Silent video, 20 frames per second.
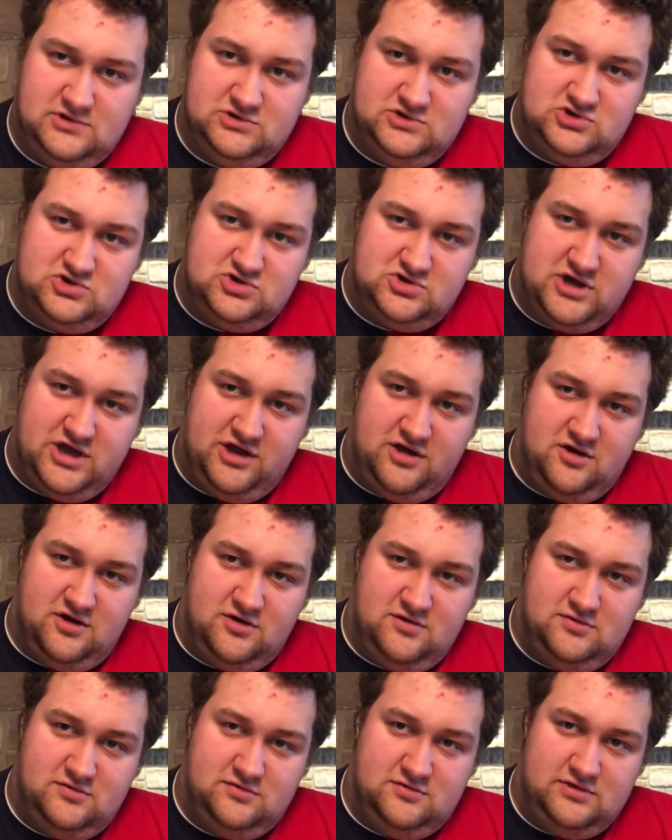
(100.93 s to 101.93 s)

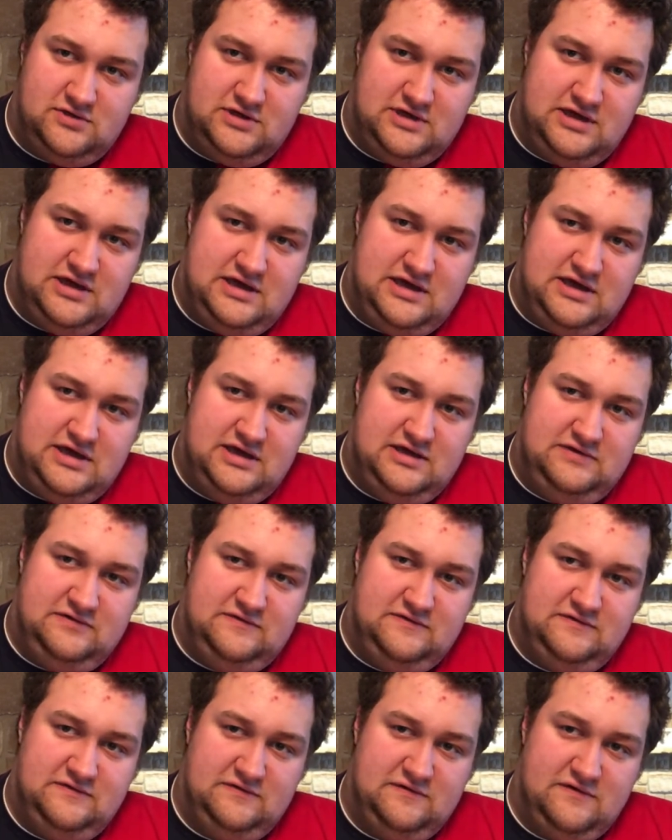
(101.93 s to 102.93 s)
striker
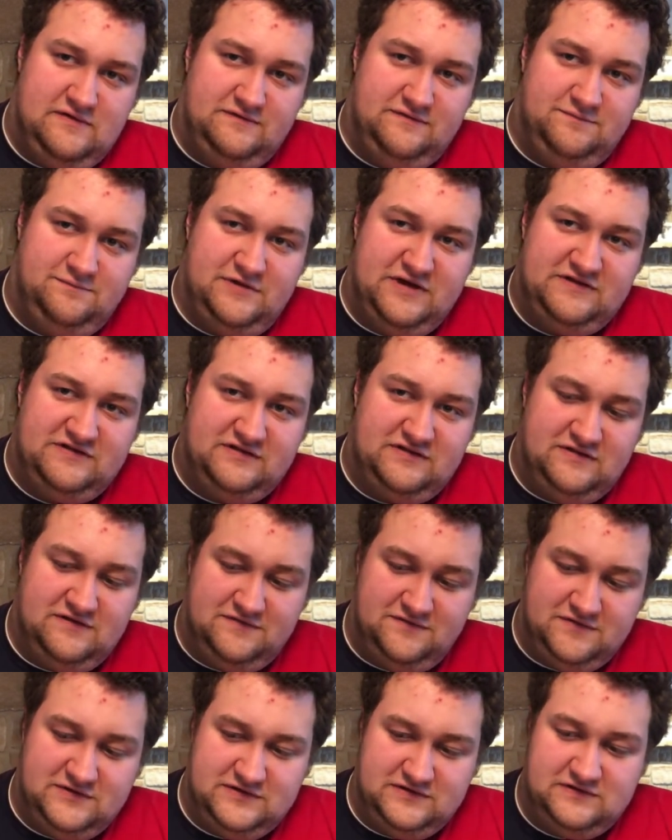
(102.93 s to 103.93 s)
and a, basically a
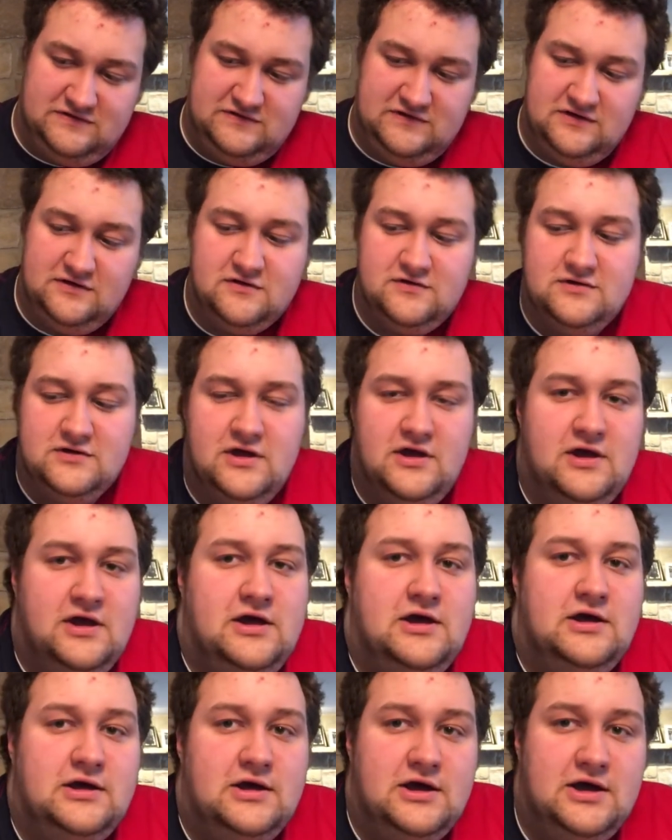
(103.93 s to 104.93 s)
flint and steel
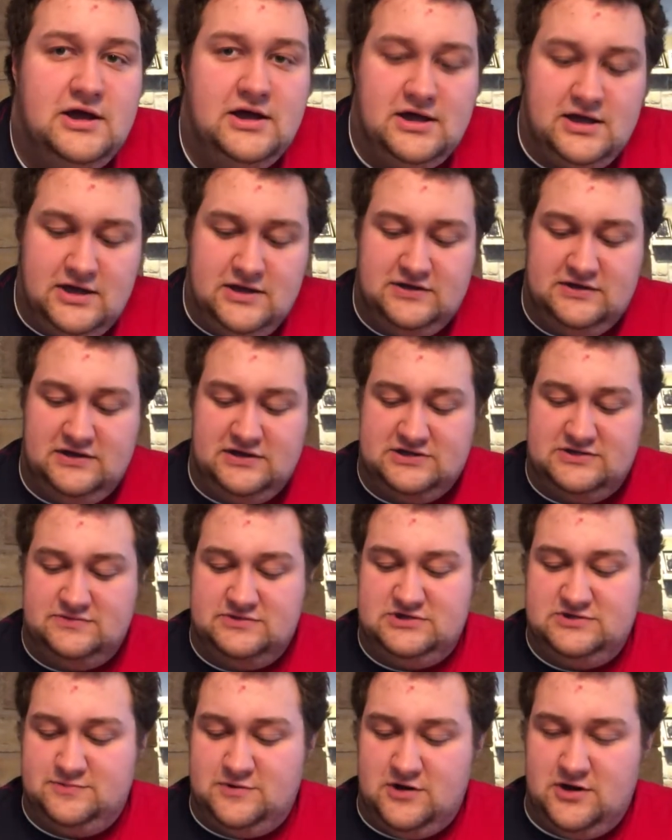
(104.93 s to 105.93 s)
to get some
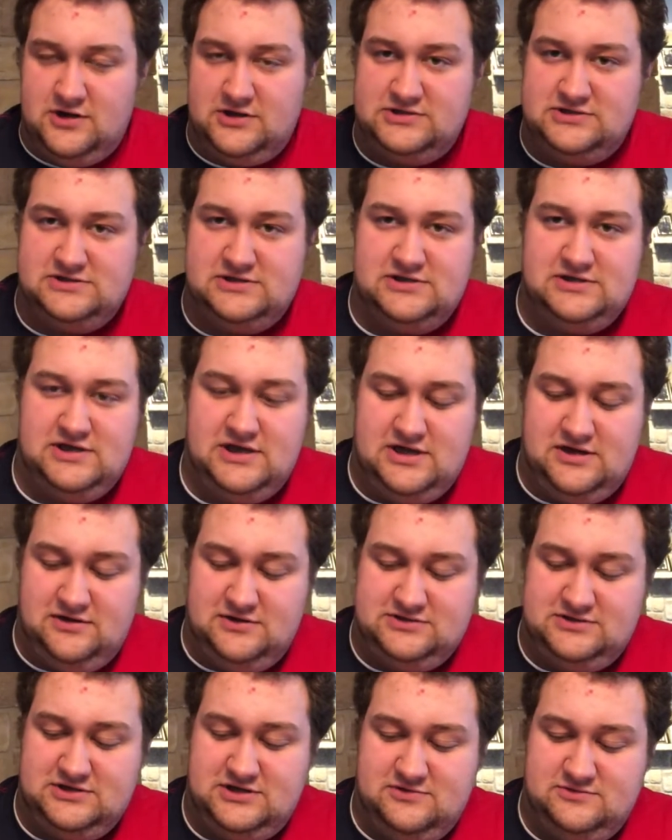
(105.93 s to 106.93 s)
sparks and it
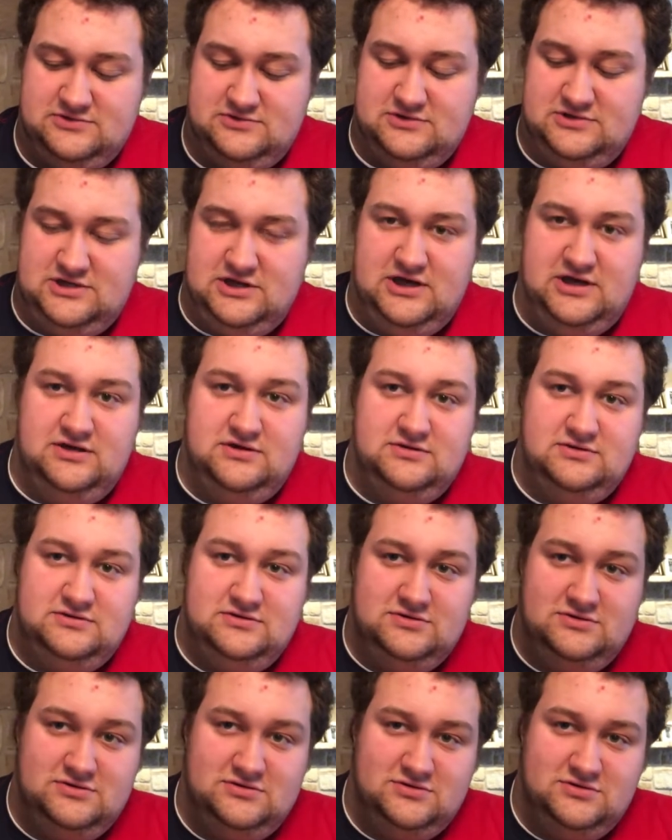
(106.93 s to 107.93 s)
also comes with a
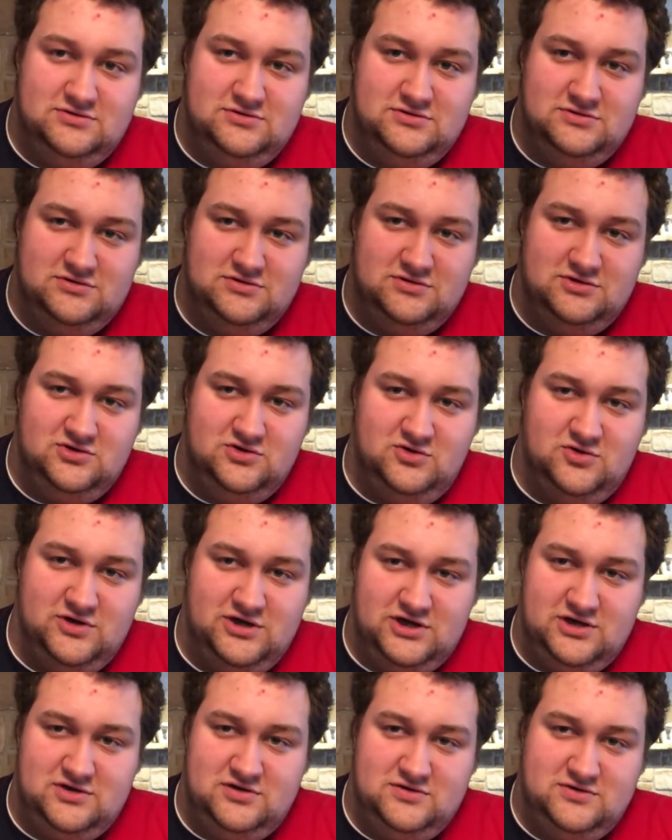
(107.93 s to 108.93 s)

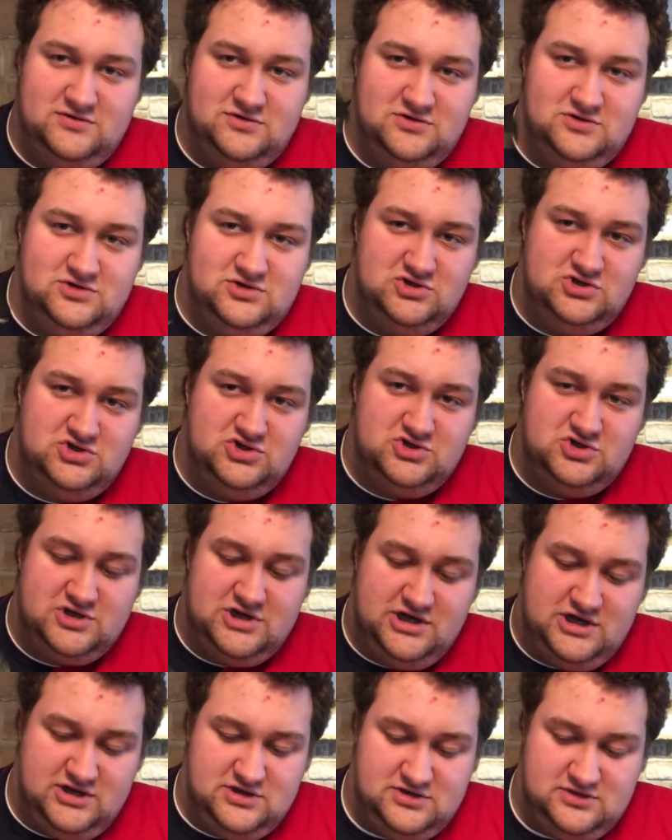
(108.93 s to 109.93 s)
quick
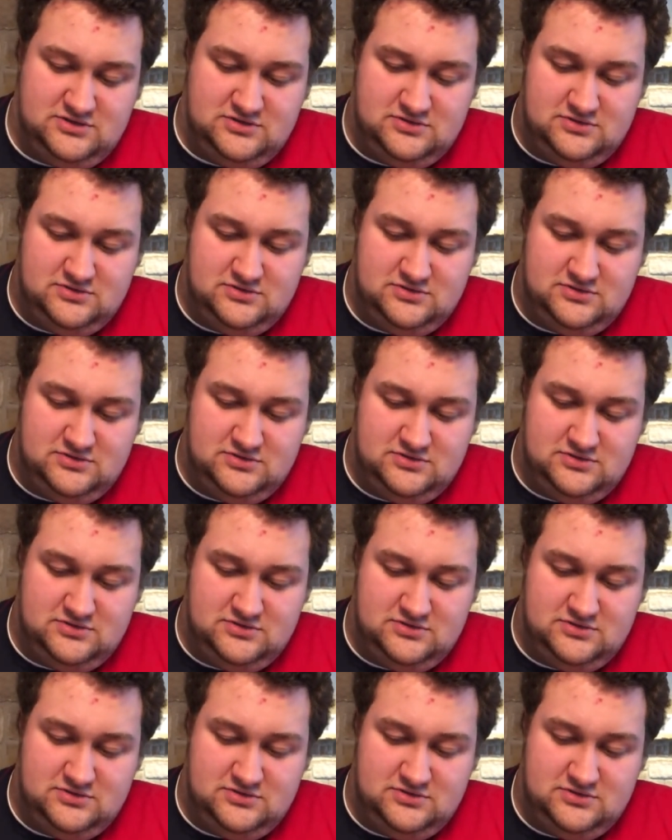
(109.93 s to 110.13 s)
shred